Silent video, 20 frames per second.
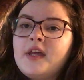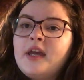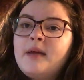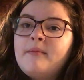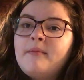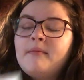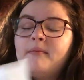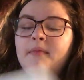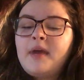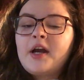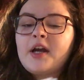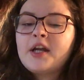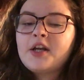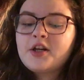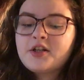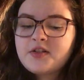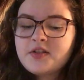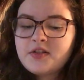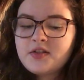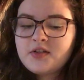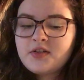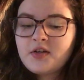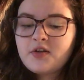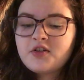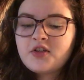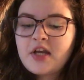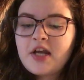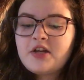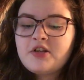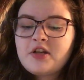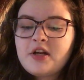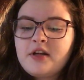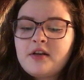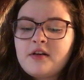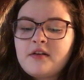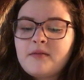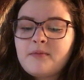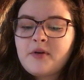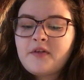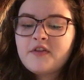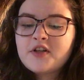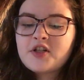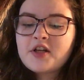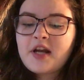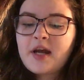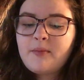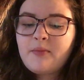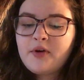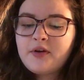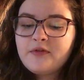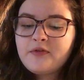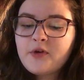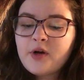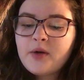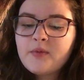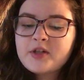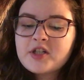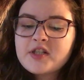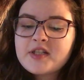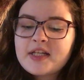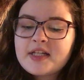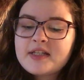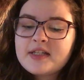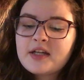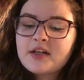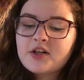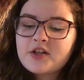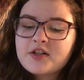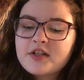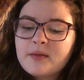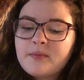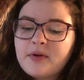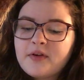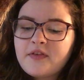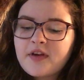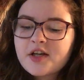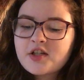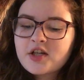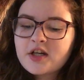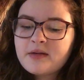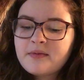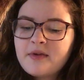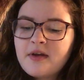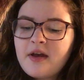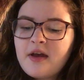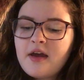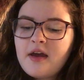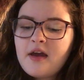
the American Nurses Association Provision 9.4, which states that nursing profession